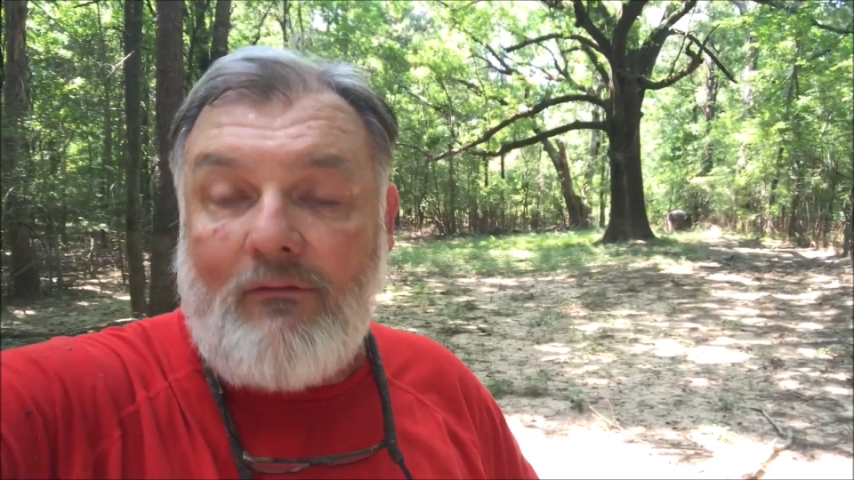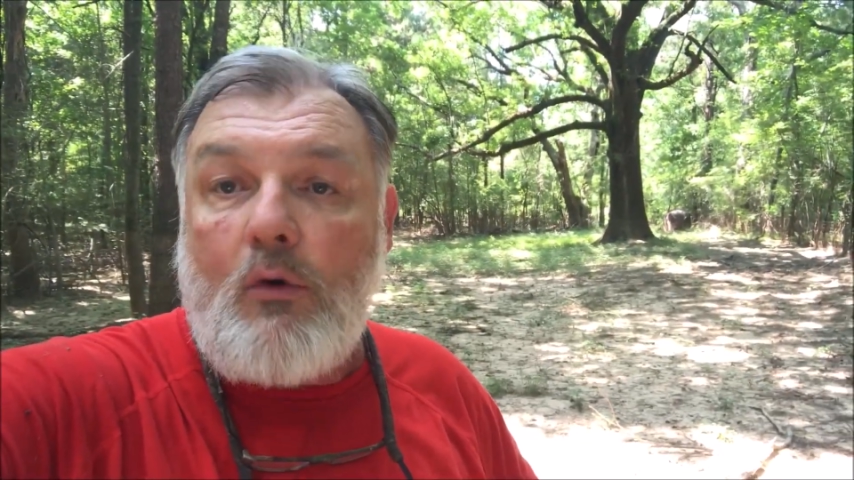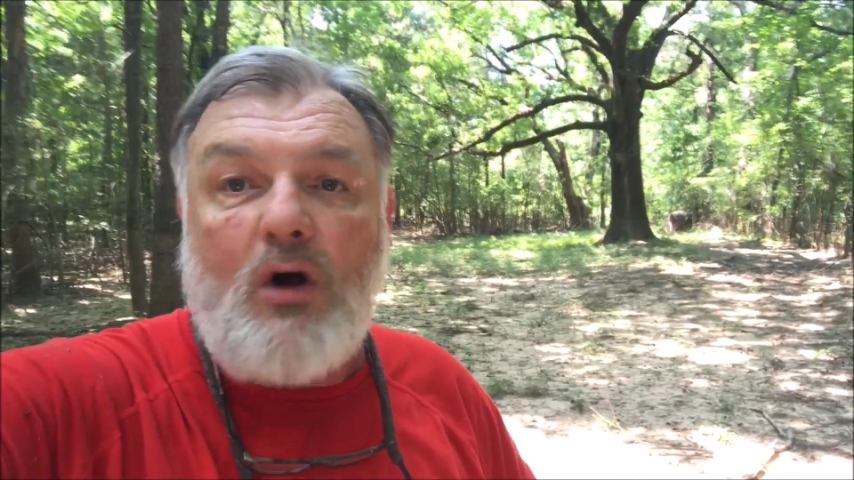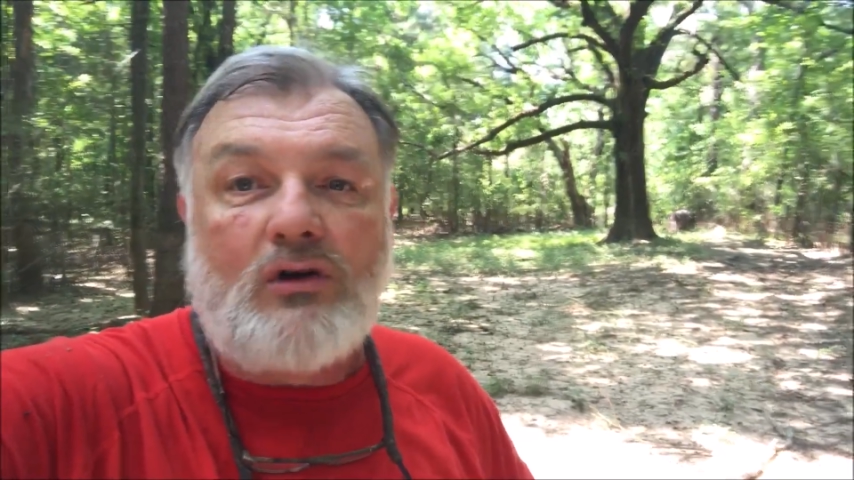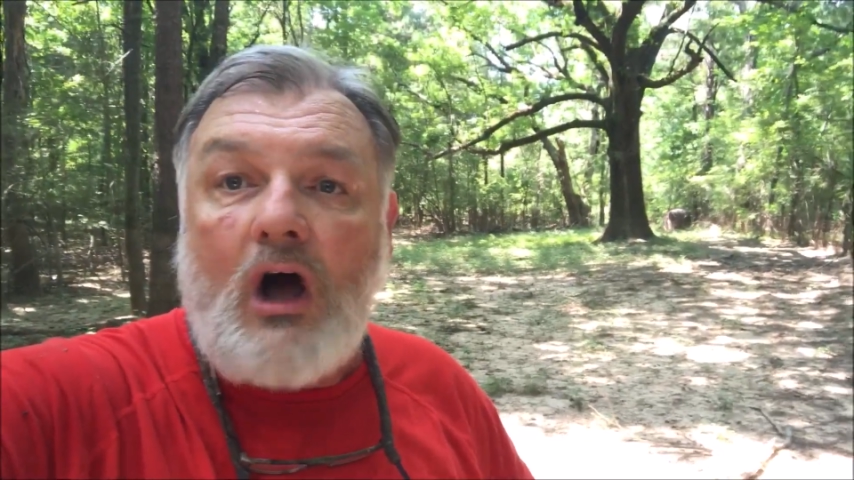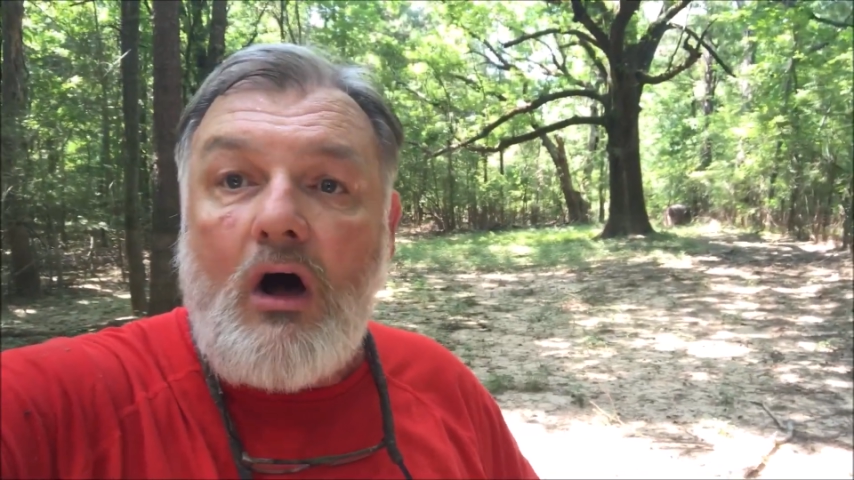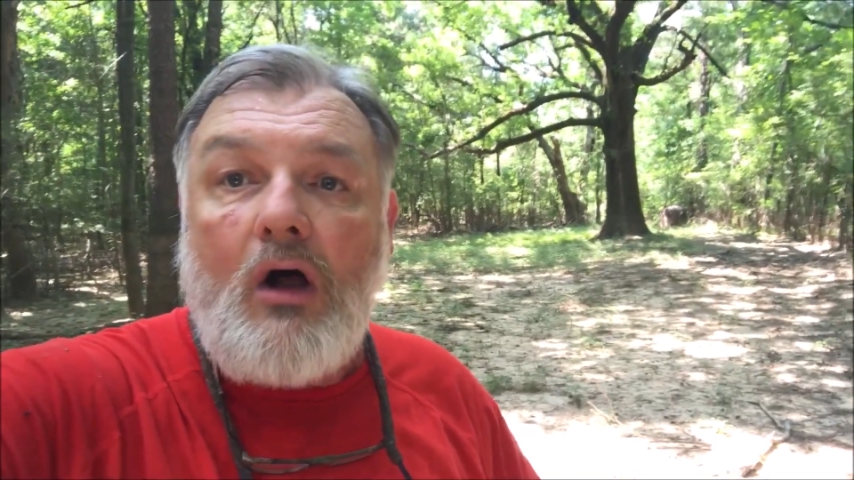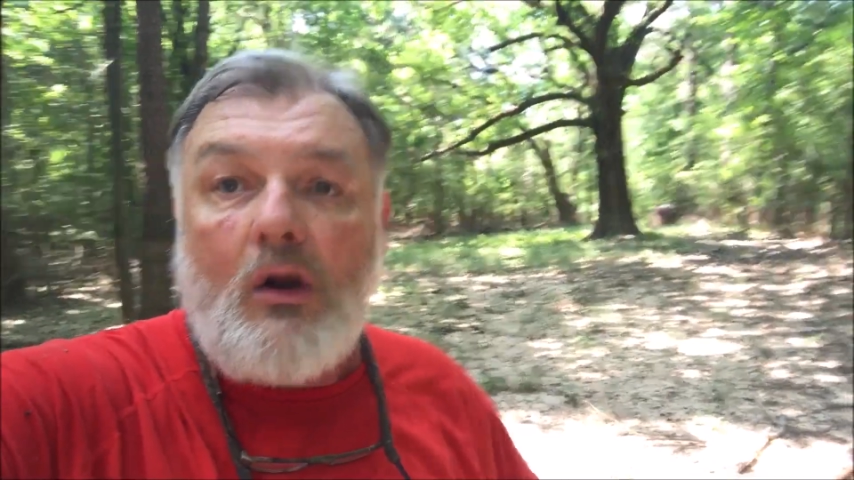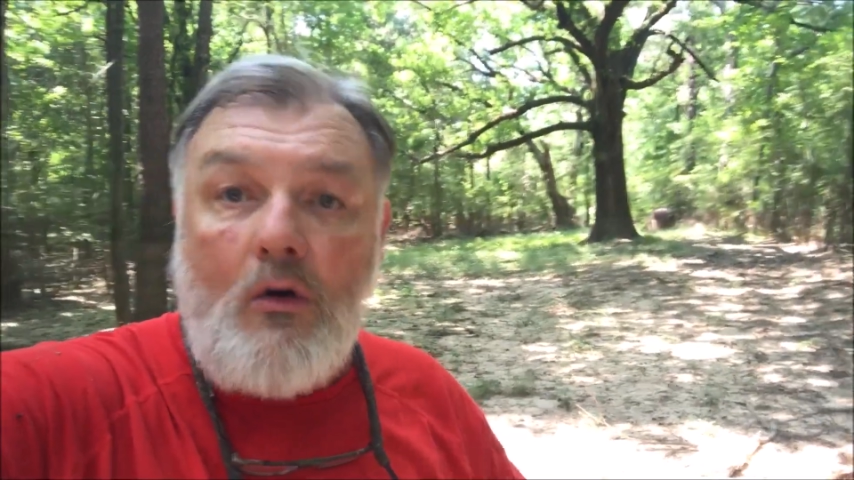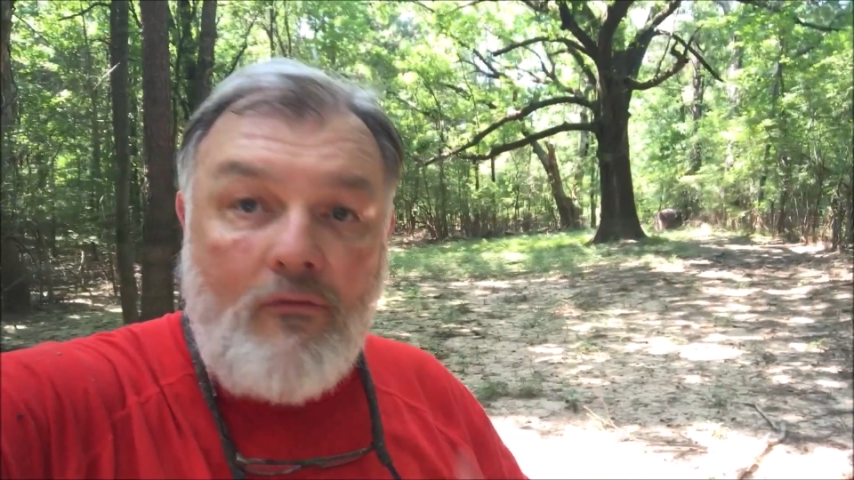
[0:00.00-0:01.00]
I've walked
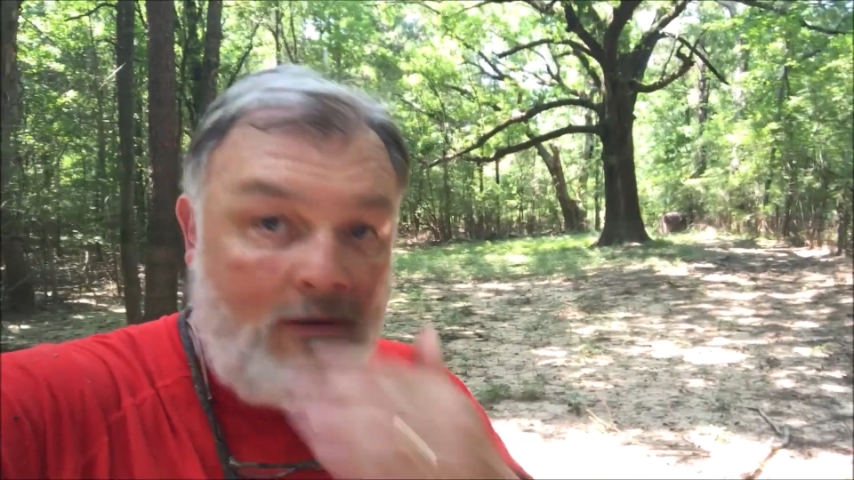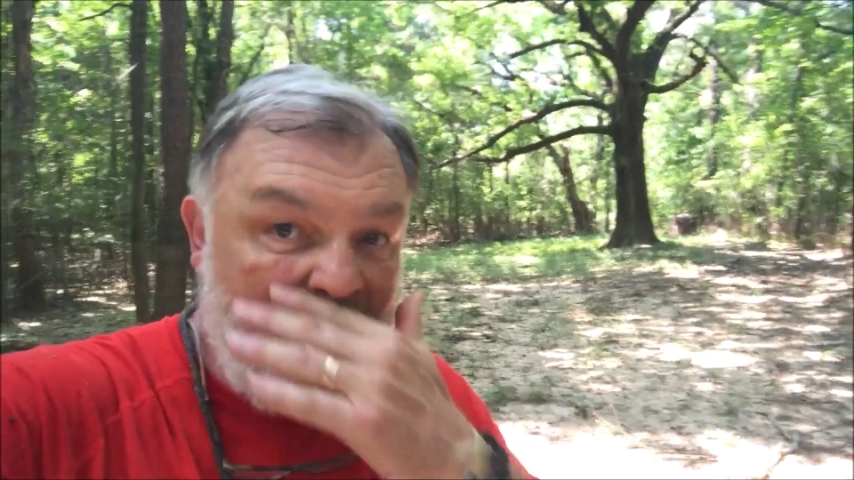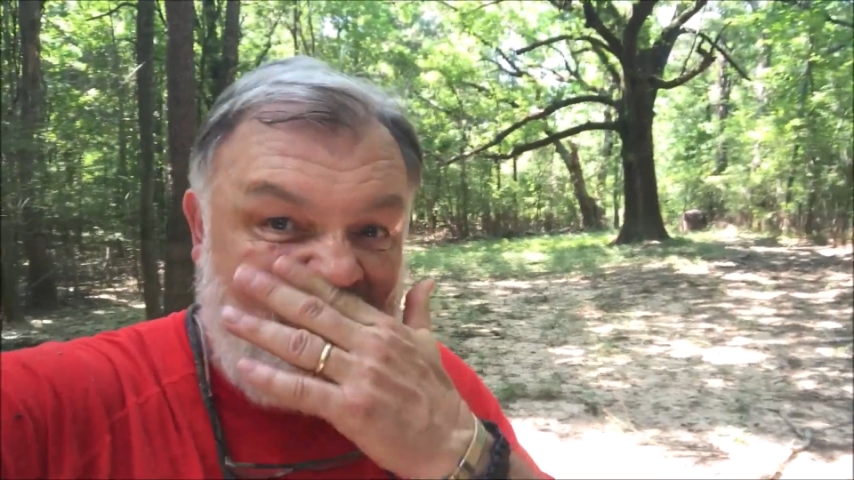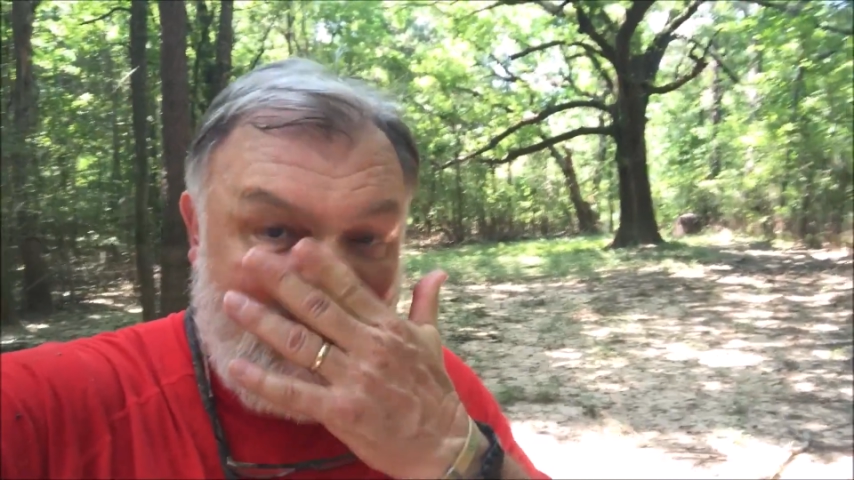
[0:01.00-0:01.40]
all over it.